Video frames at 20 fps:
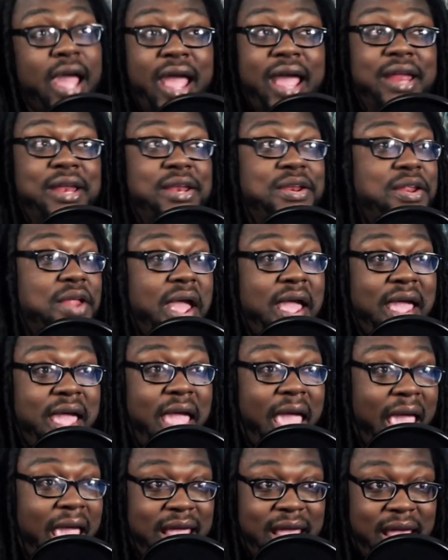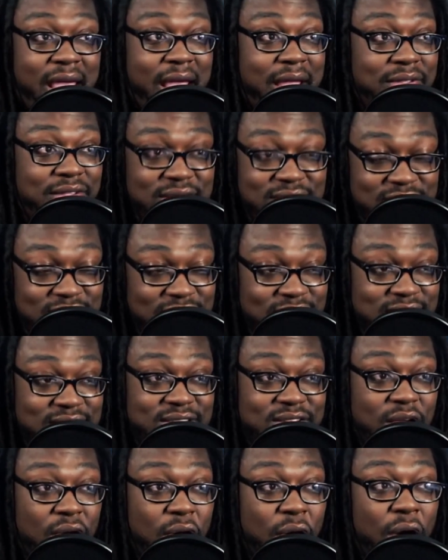And hey, this
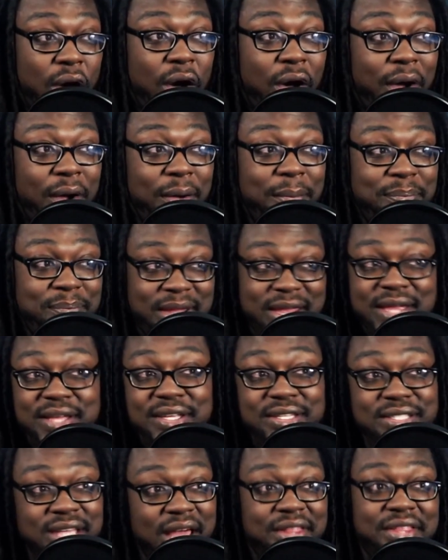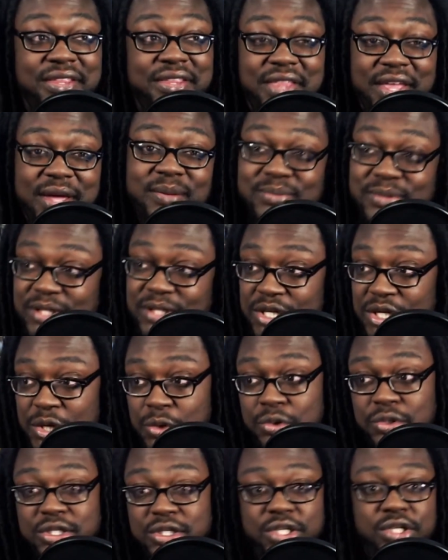is me telling the
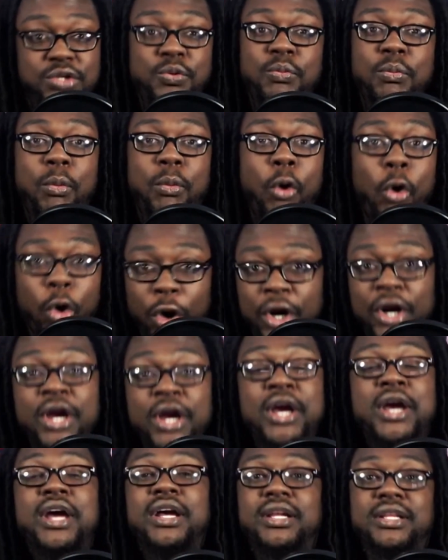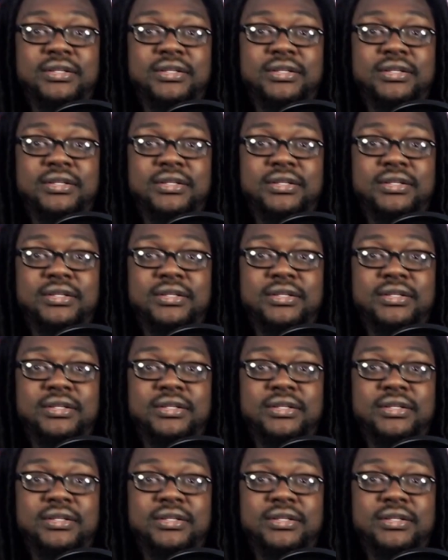MCU to do more